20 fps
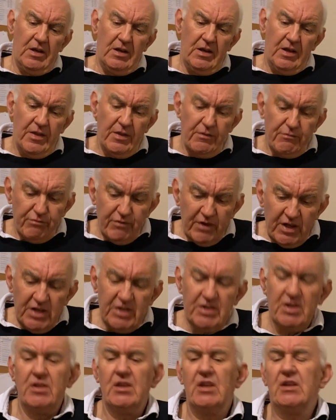And the
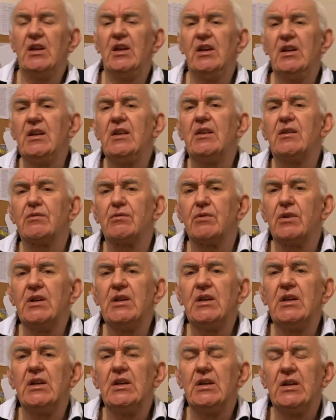reason the
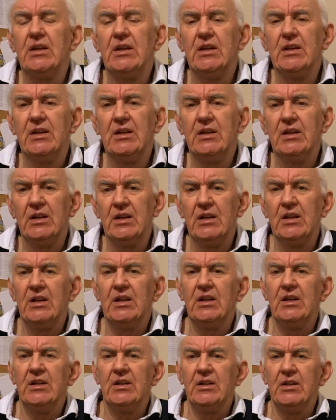K3
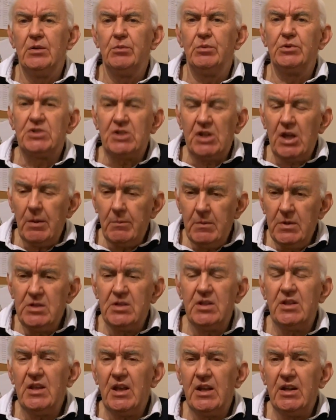was coming
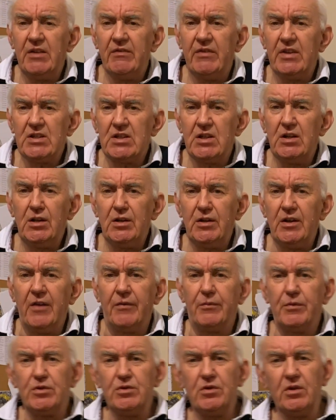to the end of its
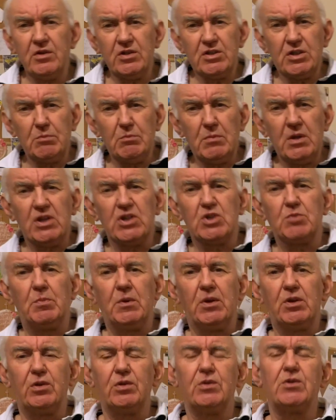life was not so much
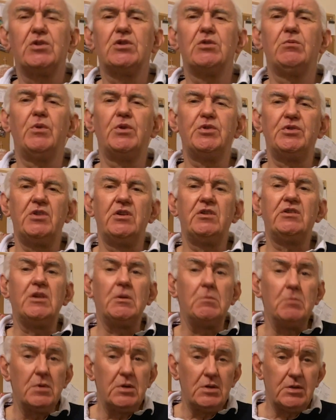because there wasn't a
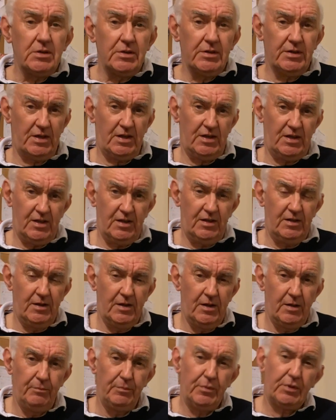demand there,
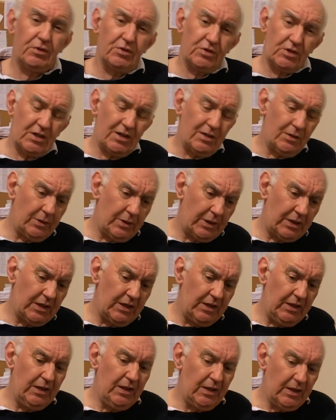because quite
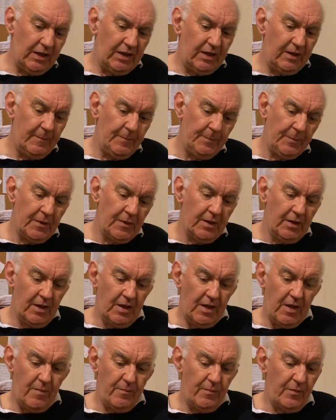clearly,
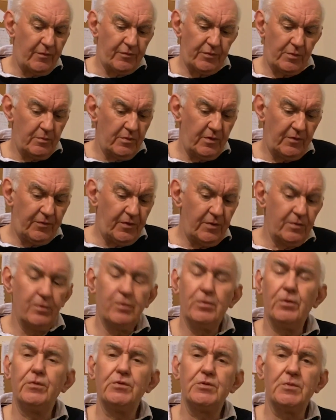from the phone
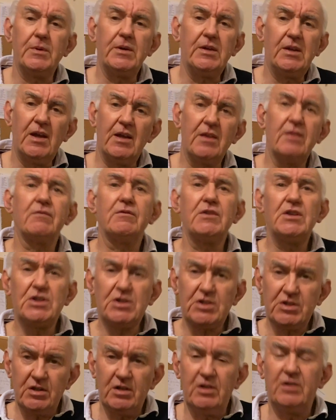calls we get, there is
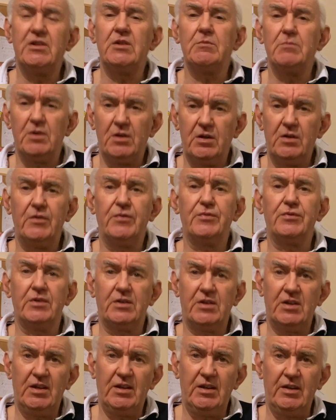still a demand for a
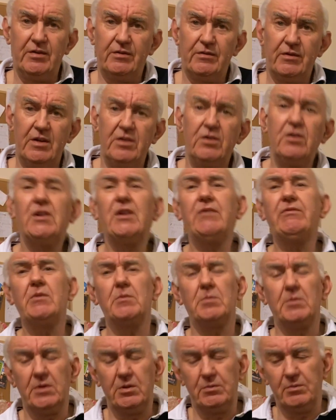K3. Not
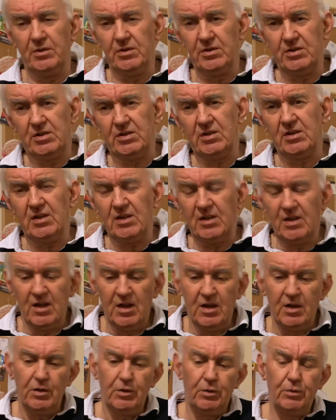everybody wants the
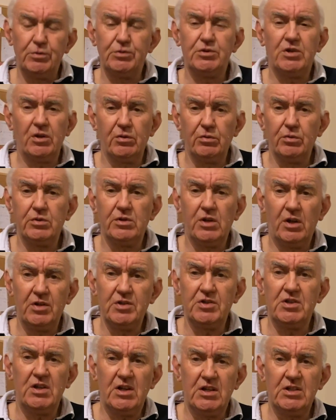all single to
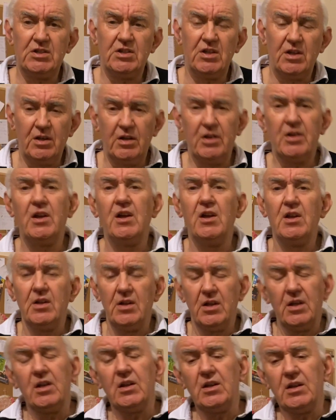dance in SDR.
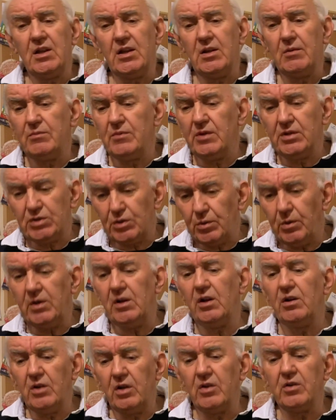There's quite
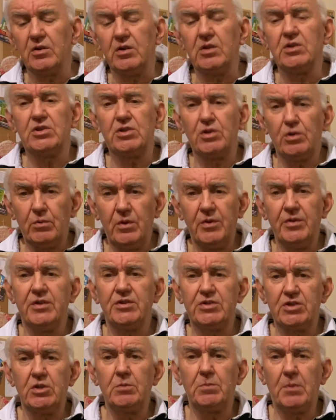a lot that still want the
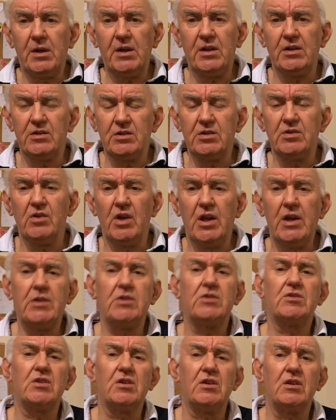super
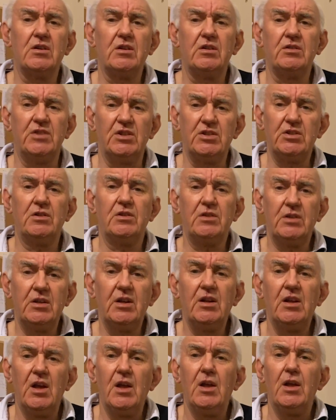het
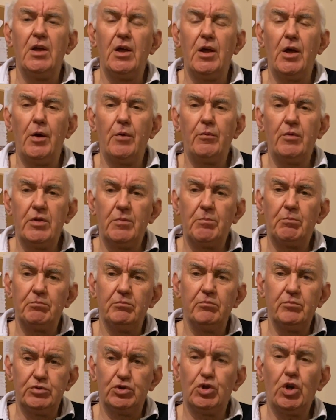design with
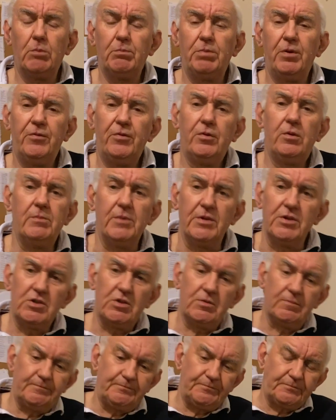top performance.